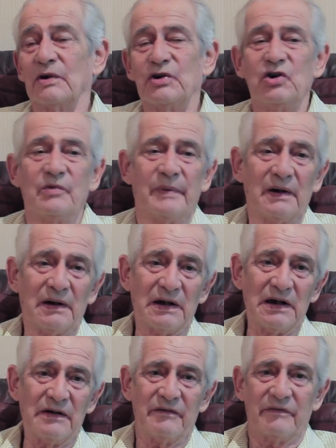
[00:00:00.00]
What you
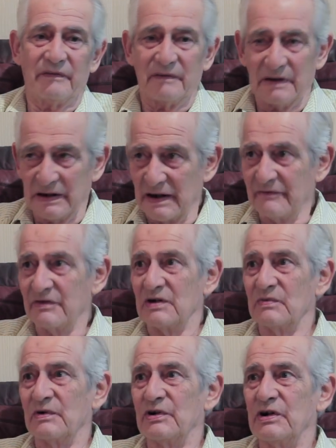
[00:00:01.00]
believe
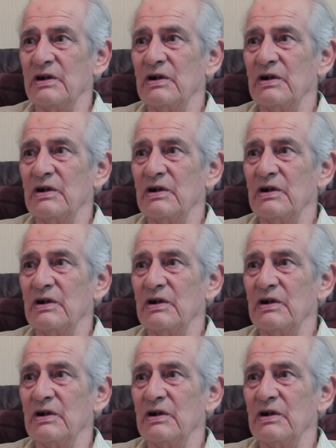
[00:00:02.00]
governs what you